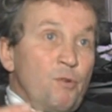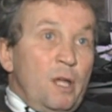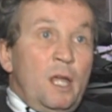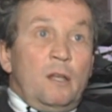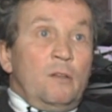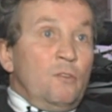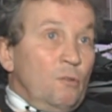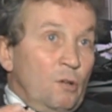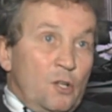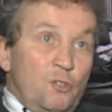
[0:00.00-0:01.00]
brain and
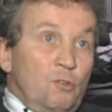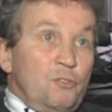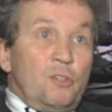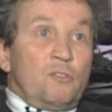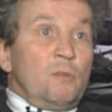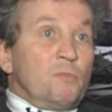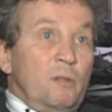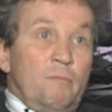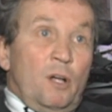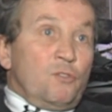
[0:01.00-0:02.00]
neurological systems
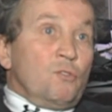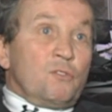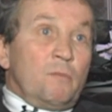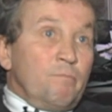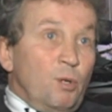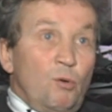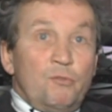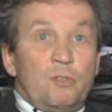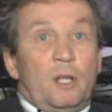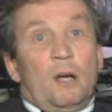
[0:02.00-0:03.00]
and muscles and
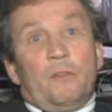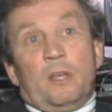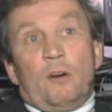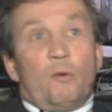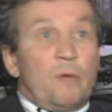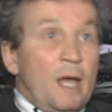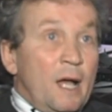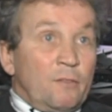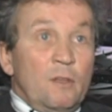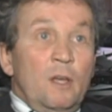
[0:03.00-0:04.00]
bones and how they all
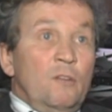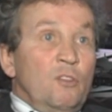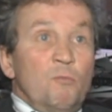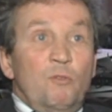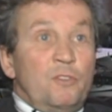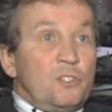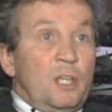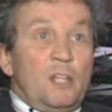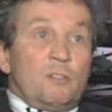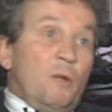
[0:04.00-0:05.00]
react to move the skates.